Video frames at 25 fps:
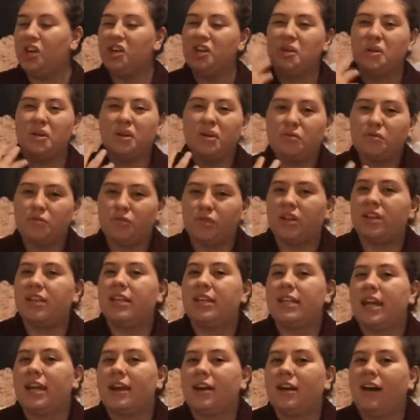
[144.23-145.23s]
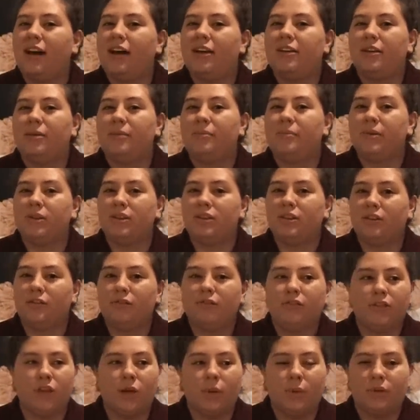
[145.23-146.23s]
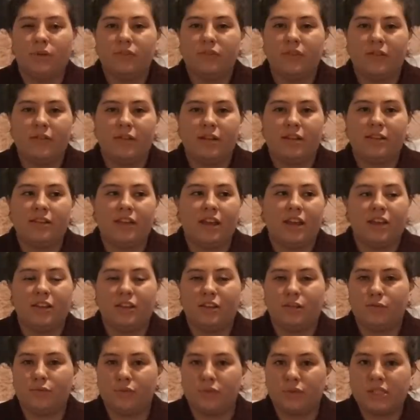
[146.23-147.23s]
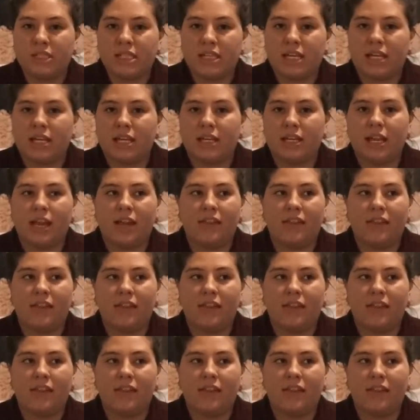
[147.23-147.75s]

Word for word: you could really get caught up with the flow of everything and the routine